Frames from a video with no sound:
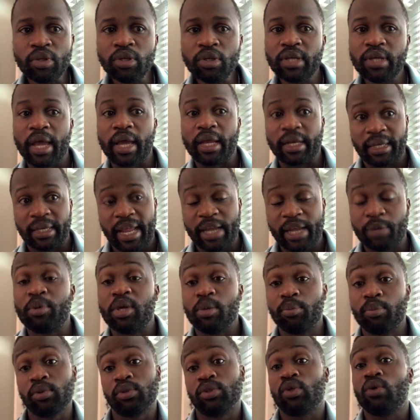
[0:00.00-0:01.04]
and let
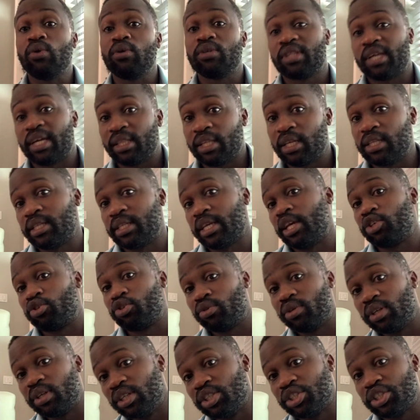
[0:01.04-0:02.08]
people know that there's
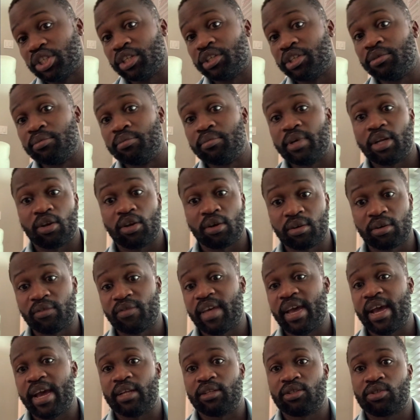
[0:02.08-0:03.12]
actually a gym and all of
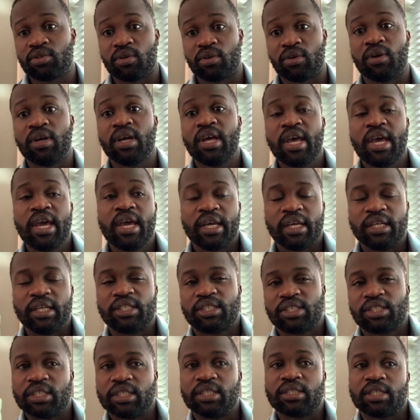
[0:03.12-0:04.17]
that. So it's
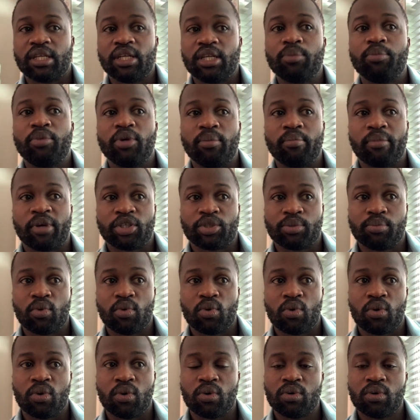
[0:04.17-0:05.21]
just a little bit much
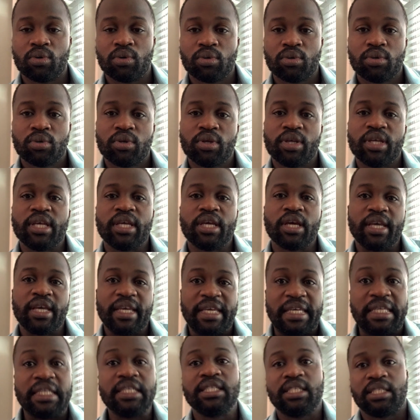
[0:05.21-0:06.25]
more
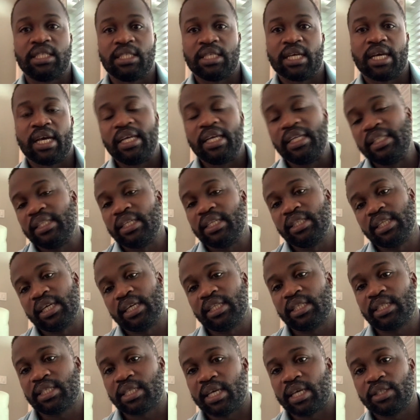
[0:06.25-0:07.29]
easier in that
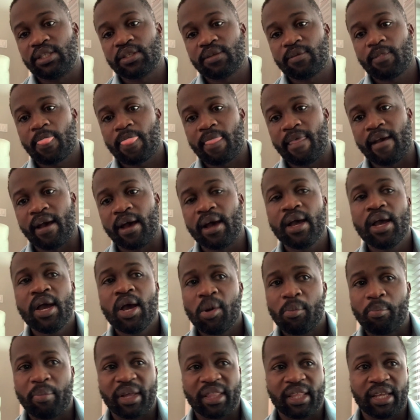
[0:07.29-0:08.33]
sense. Yeah.
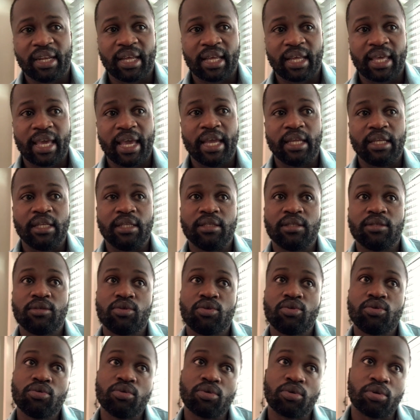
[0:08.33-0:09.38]
But then again,
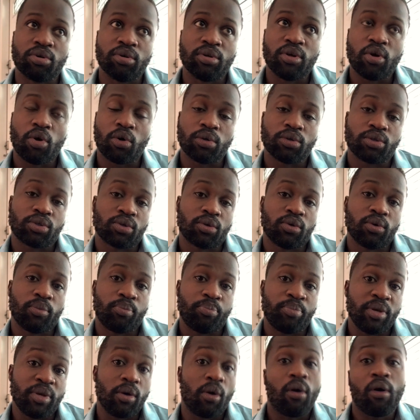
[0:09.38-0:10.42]
you could also
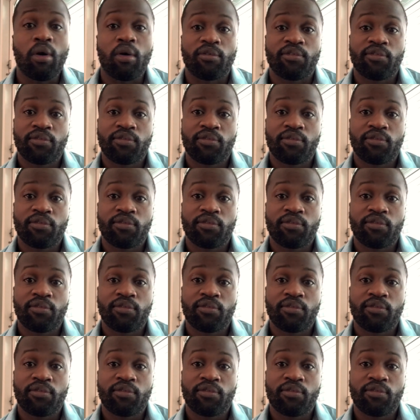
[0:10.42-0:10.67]
be off